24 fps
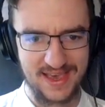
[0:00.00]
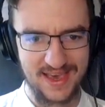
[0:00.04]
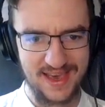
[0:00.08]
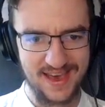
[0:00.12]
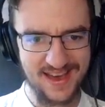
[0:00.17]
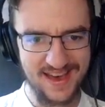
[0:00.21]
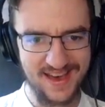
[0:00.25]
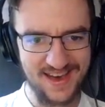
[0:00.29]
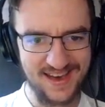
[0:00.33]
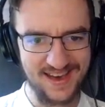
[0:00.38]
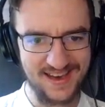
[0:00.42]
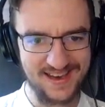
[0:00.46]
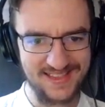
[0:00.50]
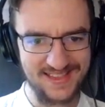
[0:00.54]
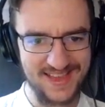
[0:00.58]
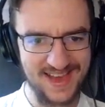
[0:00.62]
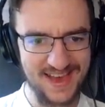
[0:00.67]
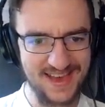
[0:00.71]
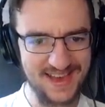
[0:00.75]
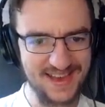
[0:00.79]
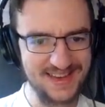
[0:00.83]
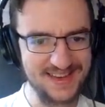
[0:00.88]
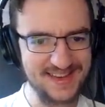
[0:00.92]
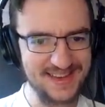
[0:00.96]
Uh, and
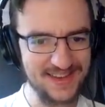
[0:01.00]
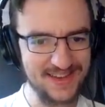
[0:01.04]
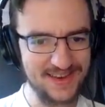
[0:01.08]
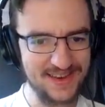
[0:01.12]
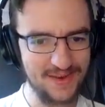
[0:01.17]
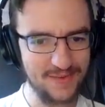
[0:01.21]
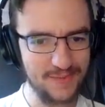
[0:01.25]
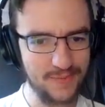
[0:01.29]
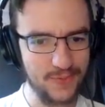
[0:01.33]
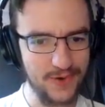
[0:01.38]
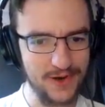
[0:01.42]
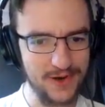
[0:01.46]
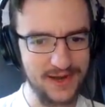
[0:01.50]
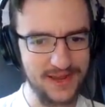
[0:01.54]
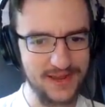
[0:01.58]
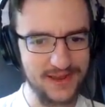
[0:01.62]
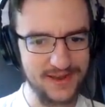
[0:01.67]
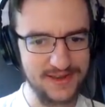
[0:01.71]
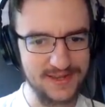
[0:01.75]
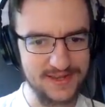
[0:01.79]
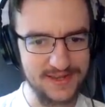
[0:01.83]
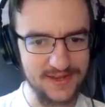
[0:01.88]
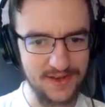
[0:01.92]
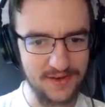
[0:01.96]
that is looking pretty
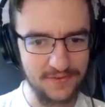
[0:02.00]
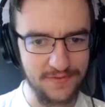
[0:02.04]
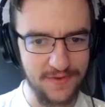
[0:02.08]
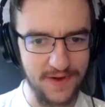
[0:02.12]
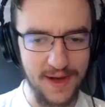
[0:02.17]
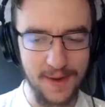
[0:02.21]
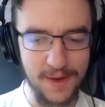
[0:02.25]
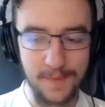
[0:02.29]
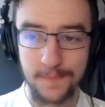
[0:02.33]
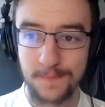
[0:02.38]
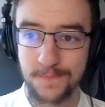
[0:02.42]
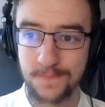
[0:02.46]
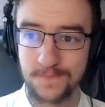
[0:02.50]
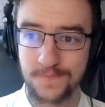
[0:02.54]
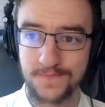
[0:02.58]
good so far.